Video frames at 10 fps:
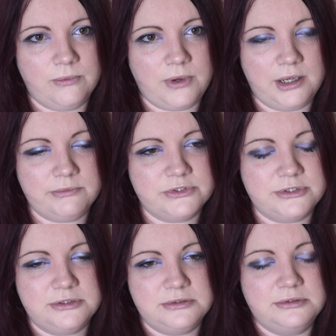I was
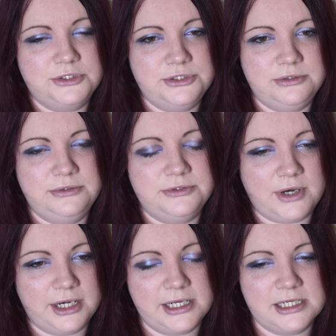
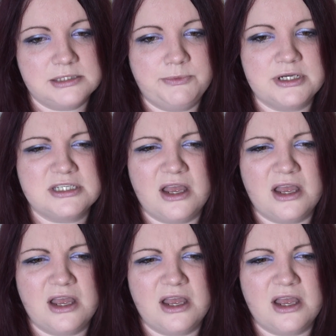trying to express